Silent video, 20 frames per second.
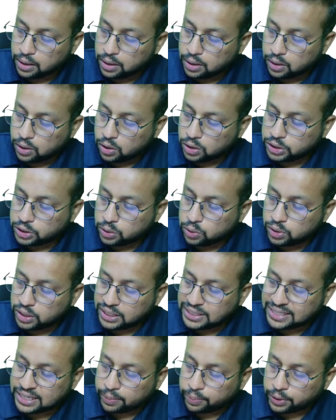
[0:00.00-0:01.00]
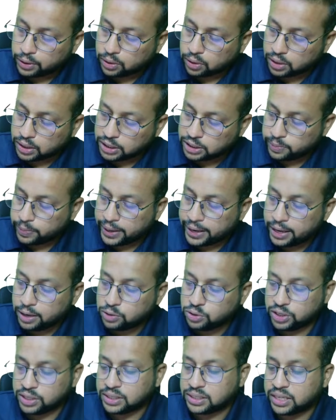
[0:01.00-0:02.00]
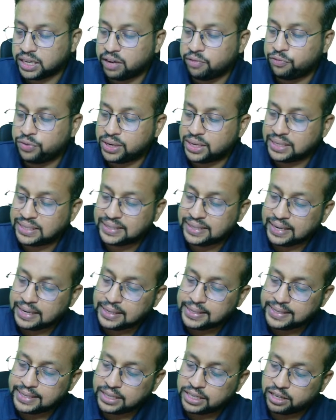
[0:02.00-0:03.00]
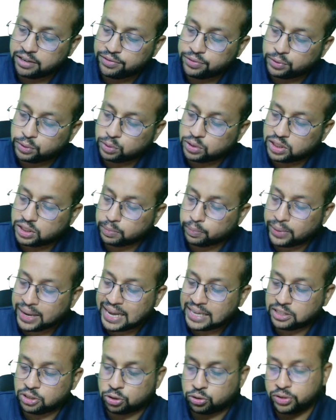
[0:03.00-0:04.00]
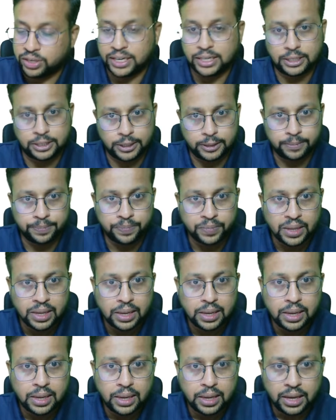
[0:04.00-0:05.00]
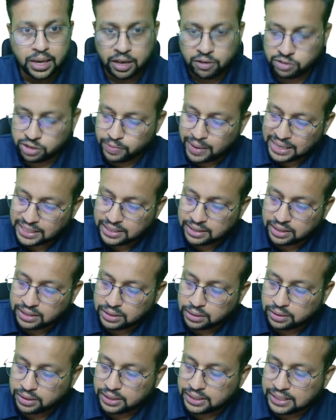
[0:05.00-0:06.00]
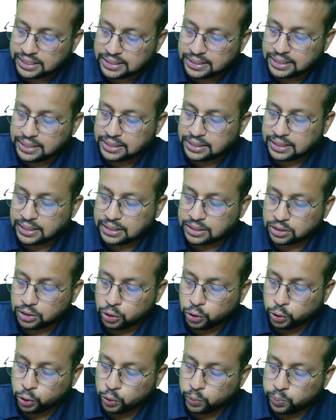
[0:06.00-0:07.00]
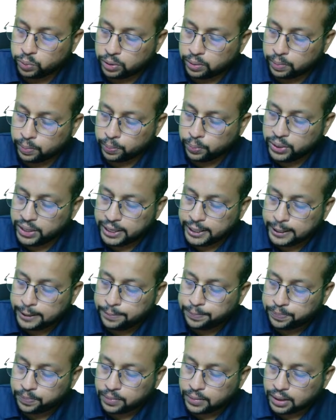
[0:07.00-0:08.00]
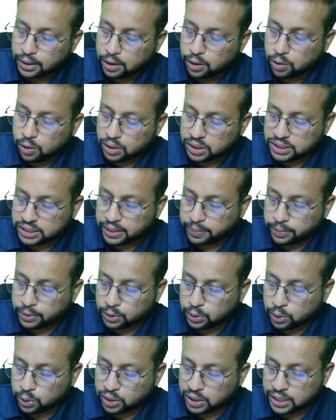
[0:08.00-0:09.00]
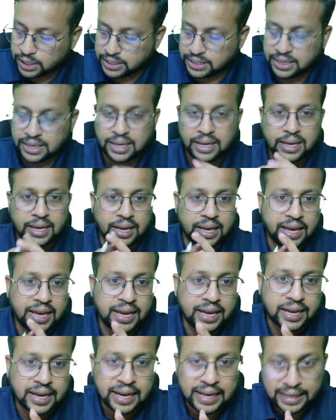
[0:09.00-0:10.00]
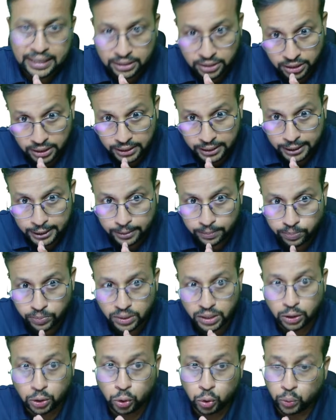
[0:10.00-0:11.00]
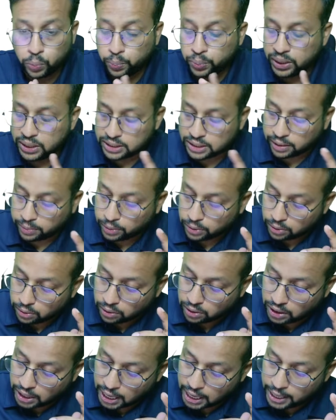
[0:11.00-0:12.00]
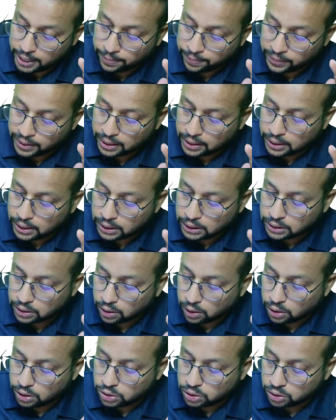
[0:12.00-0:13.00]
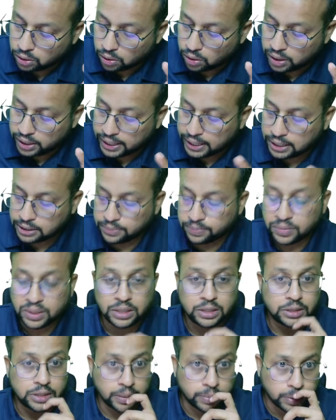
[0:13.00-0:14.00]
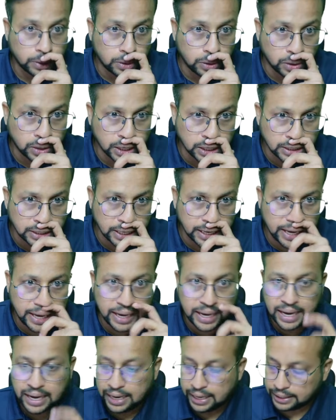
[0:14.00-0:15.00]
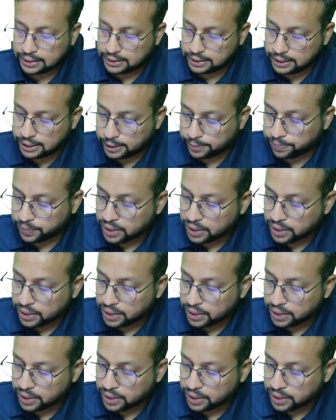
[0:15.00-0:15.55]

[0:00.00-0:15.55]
also called as Streptococcus pyogenes, if it is sensitive to bacitracin. If it's bacitracin resistance, it's group B or Streptococcus agalactiae. Group B streptococci is also called as Streptococcus agalactiae.